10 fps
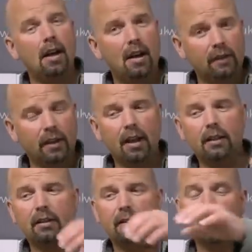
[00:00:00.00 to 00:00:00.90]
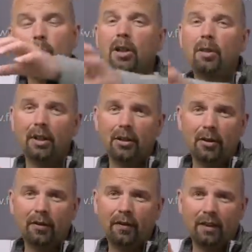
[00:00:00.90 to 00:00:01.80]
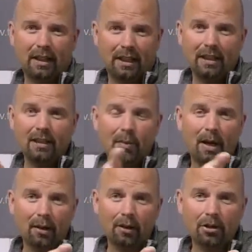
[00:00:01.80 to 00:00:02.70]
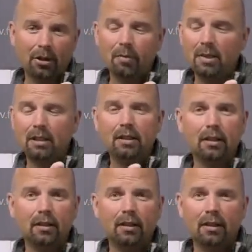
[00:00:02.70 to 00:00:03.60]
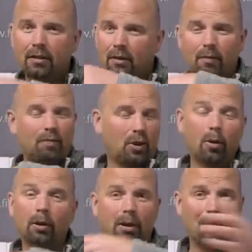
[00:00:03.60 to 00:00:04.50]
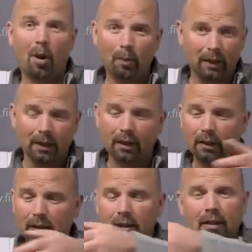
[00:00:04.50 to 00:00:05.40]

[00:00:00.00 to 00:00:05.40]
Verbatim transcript: after that, there will be enough in the biological media to totally populate it,